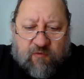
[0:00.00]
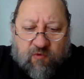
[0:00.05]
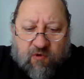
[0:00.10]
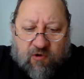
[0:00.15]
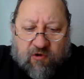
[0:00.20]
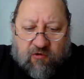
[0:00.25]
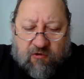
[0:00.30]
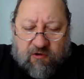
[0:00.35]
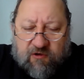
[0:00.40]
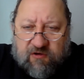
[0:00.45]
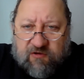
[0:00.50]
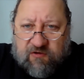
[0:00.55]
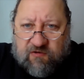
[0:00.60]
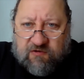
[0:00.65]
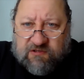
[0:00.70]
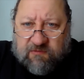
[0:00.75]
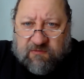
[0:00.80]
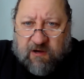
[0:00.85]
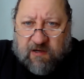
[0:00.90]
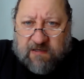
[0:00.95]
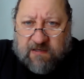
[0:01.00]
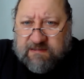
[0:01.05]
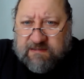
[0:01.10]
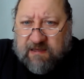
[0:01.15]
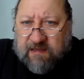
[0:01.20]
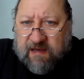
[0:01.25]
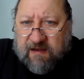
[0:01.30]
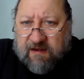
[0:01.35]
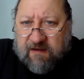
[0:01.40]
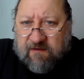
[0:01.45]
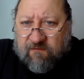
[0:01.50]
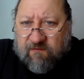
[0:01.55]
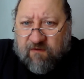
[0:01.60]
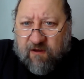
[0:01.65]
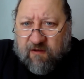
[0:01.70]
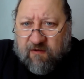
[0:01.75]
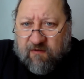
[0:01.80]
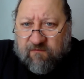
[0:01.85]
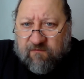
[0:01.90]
We're going to do some isolated